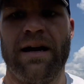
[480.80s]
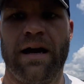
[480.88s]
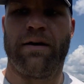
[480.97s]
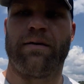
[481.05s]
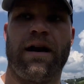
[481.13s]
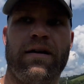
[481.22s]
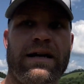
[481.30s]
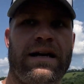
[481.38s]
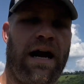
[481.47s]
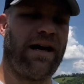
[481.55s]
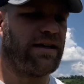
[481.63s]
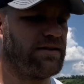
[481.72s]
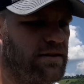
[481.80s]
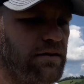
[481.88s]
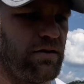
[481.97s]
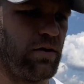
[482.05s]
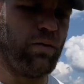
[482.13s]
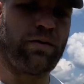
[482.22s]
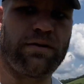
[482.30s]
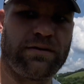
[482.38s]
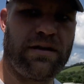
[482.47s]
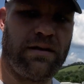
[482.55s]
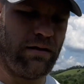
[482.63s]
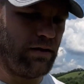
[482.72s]
Now, when I get to the
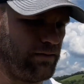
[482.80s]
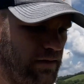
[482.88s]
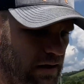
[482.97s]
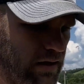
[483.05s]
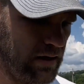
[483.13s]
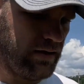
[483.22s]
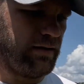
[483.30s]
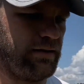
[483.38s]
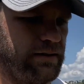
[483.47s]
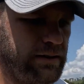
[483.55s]
corners of the